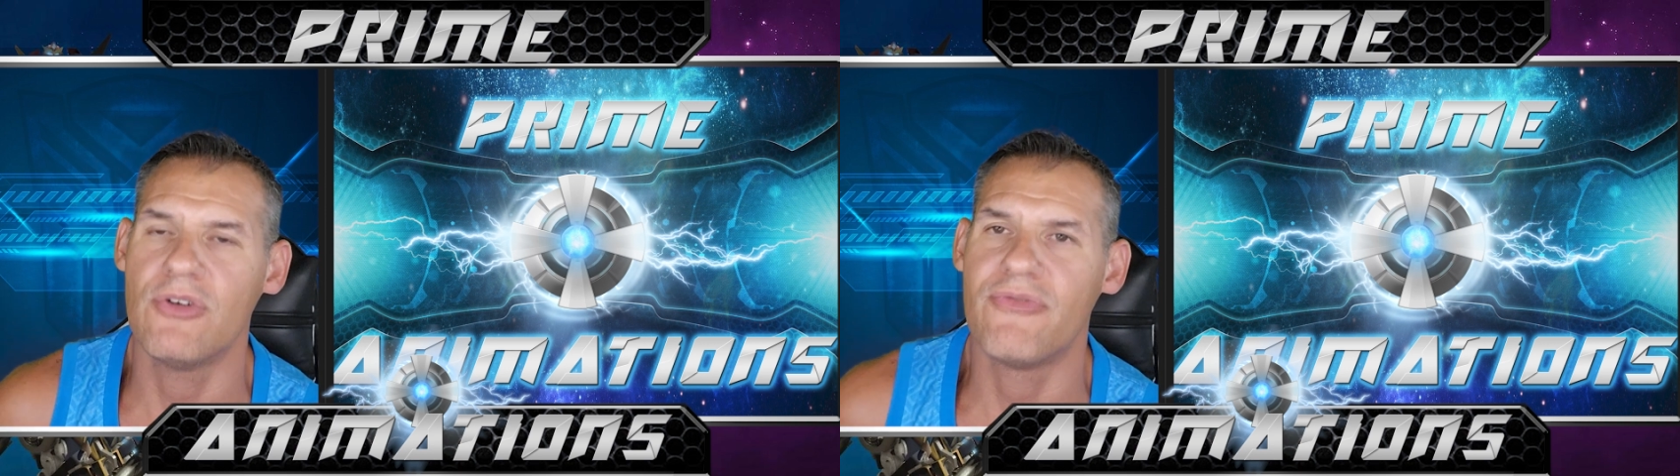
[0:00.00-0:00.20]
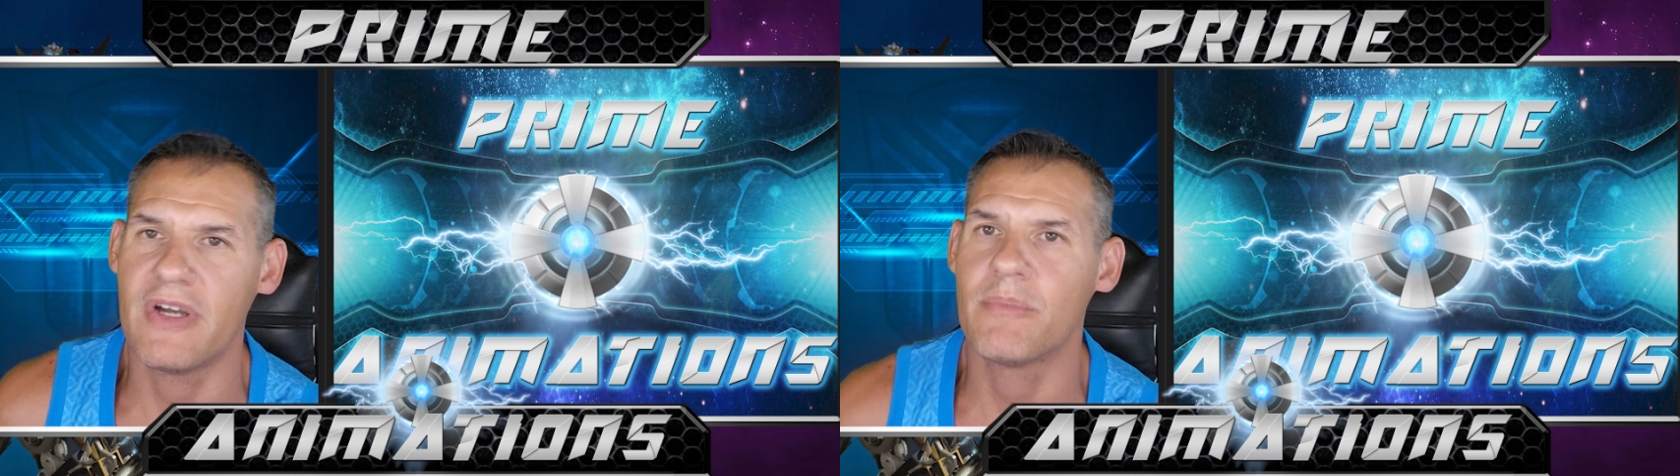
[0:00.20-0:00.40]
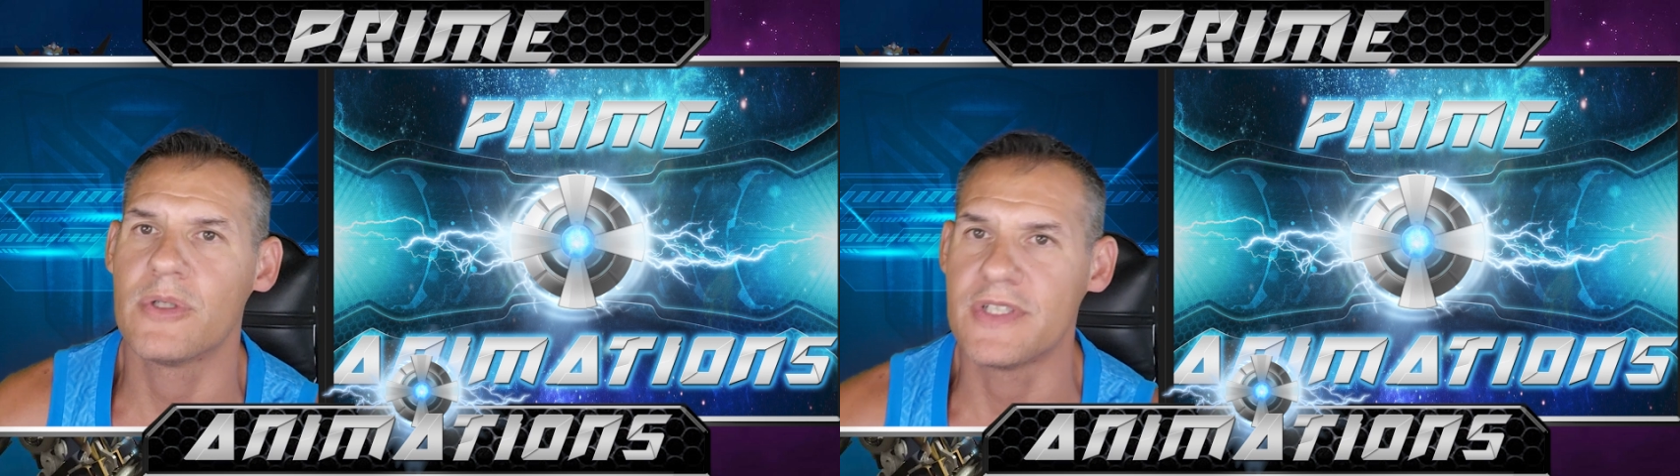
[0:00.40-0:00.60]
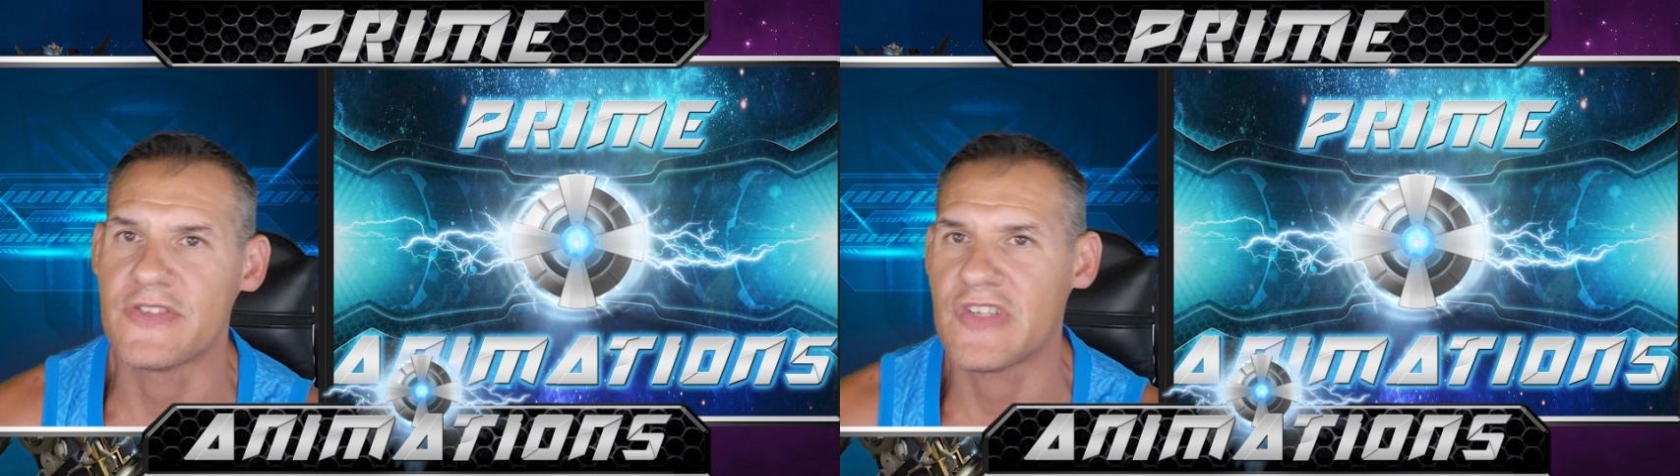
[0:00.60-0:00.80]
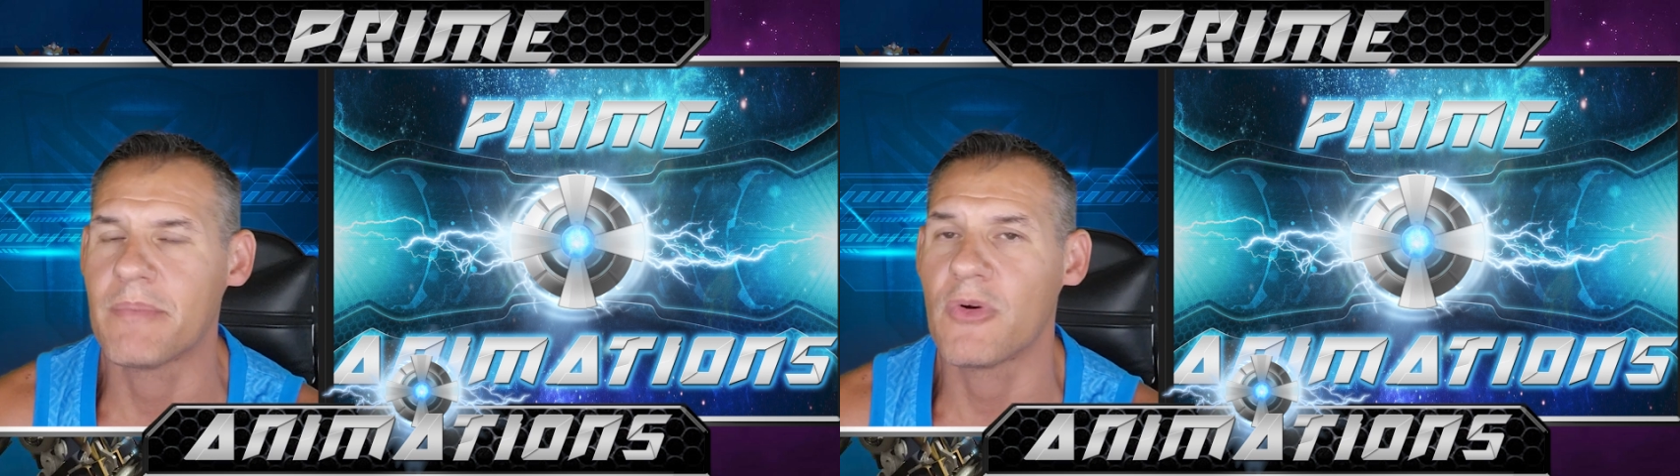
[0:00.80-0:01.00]
November or
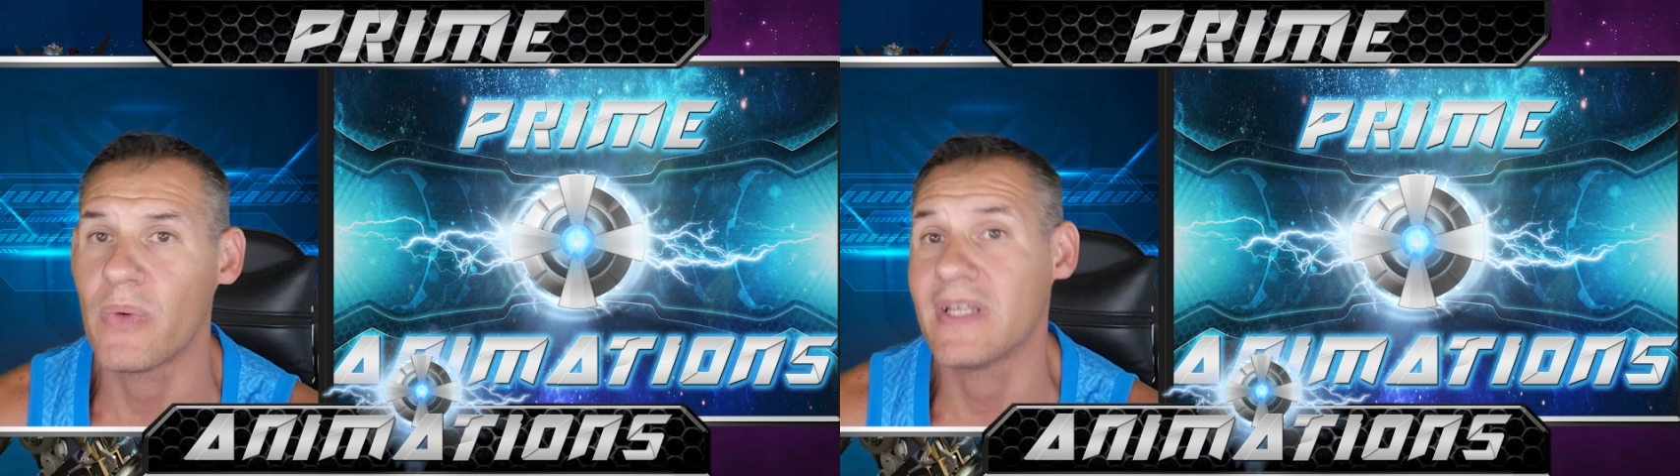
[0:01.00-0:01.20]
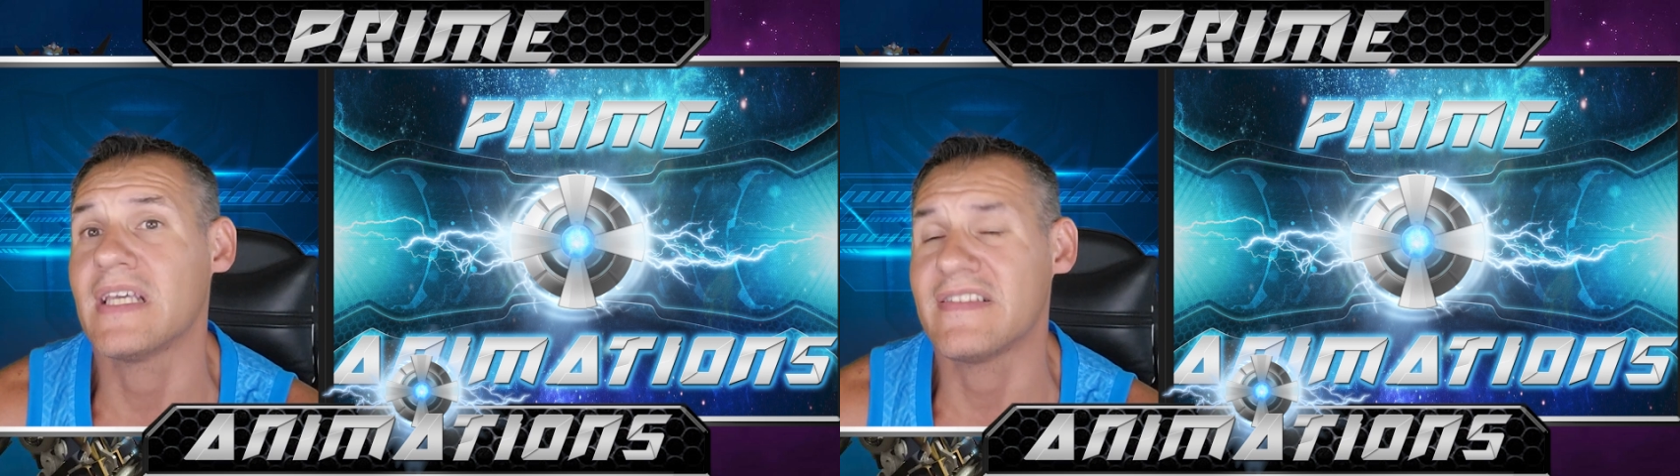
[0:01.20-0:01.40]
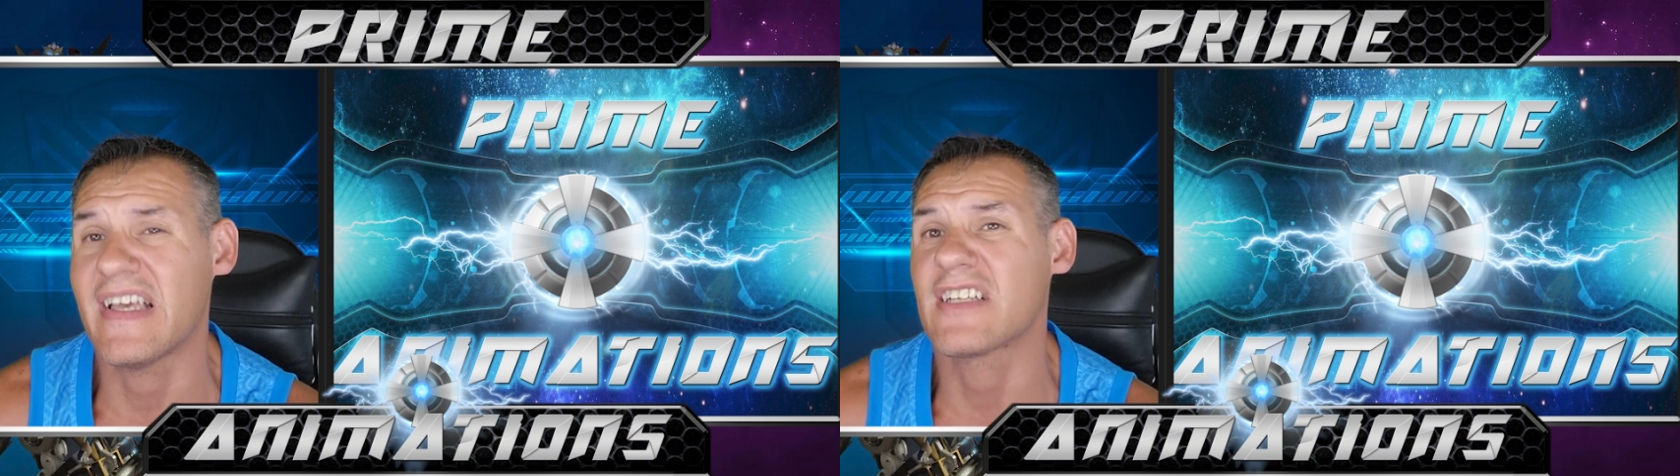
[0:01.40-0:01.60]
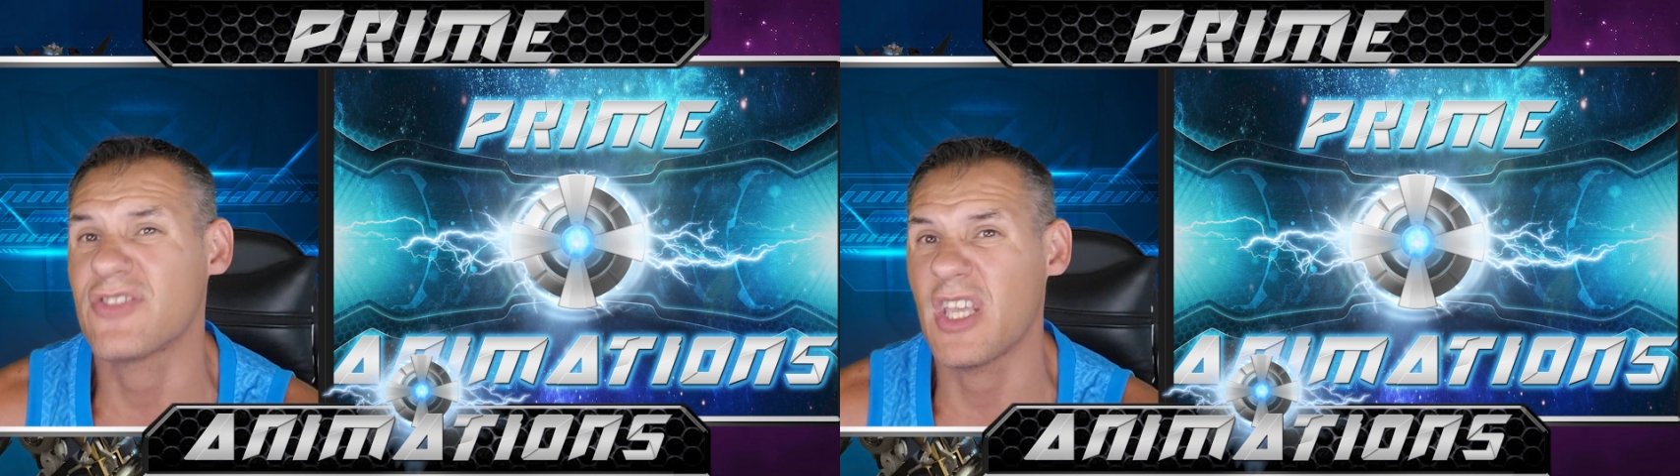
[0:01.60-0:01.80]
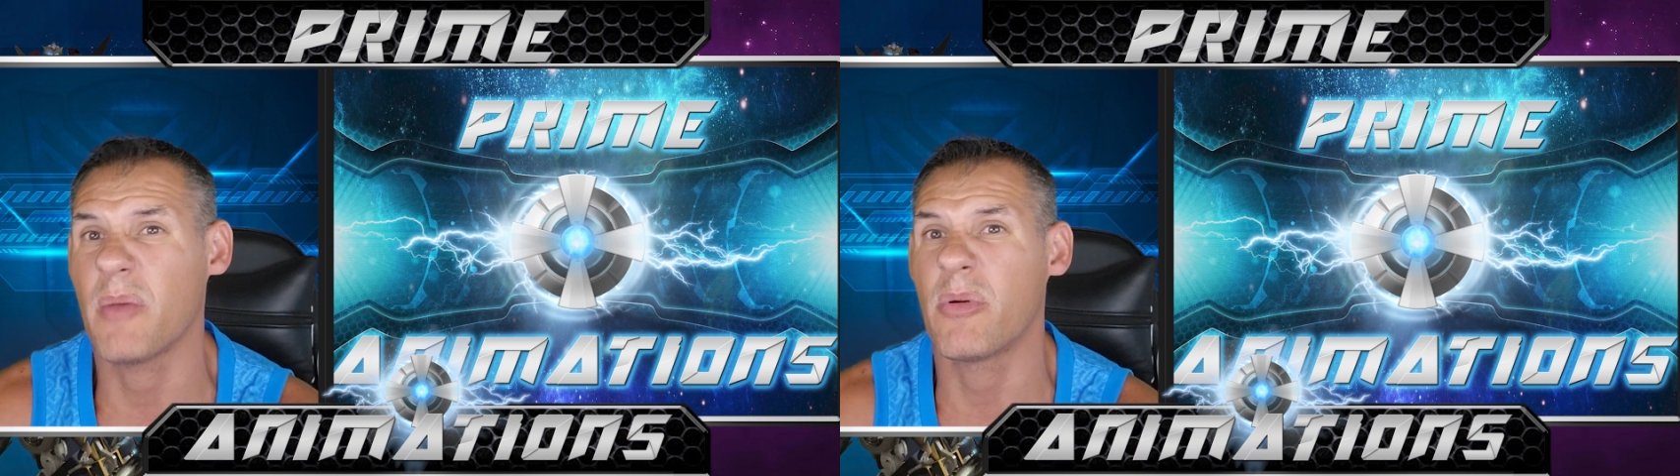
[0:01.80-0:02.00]
December when he's
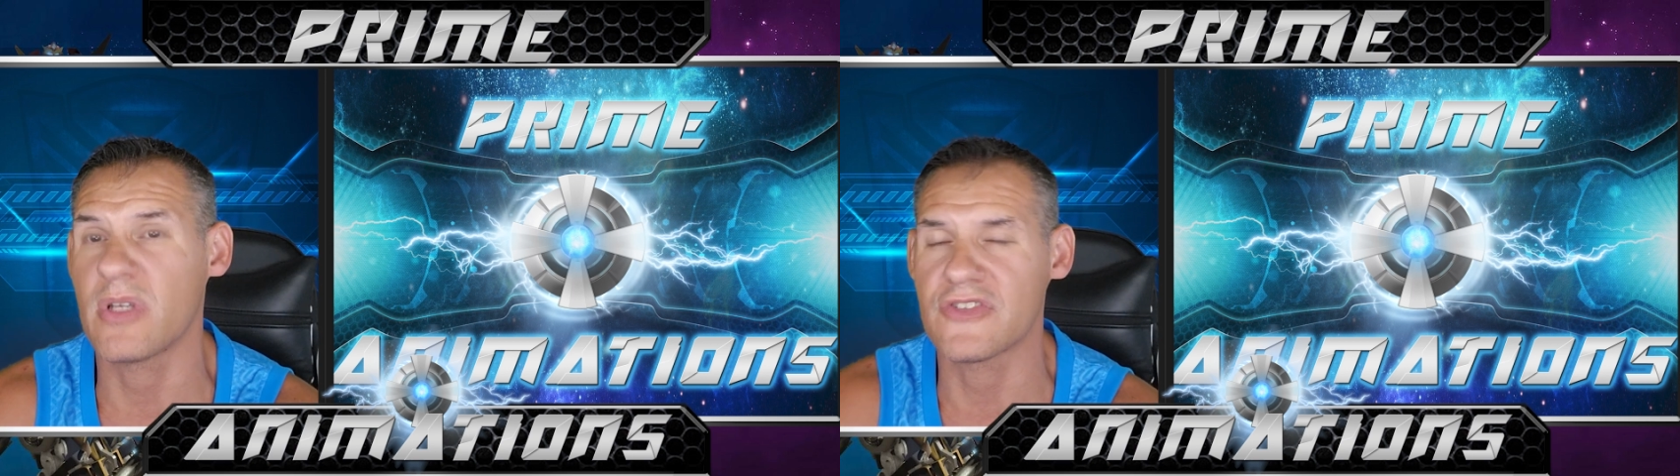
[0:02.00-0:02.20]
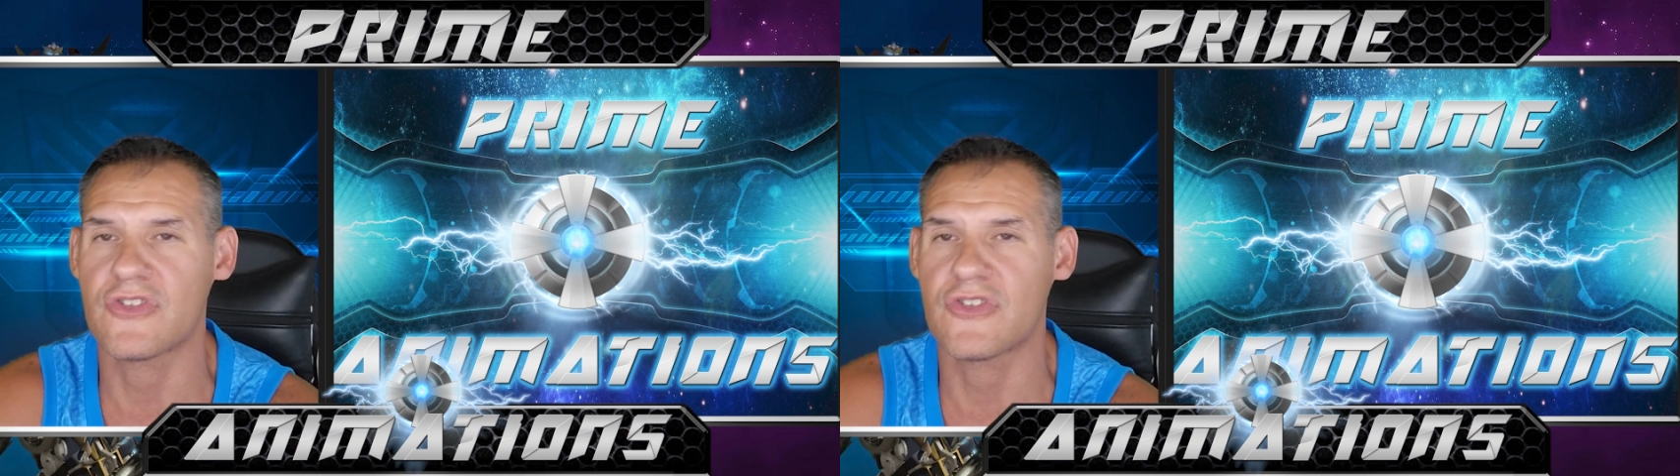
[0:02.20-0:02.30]
actually able to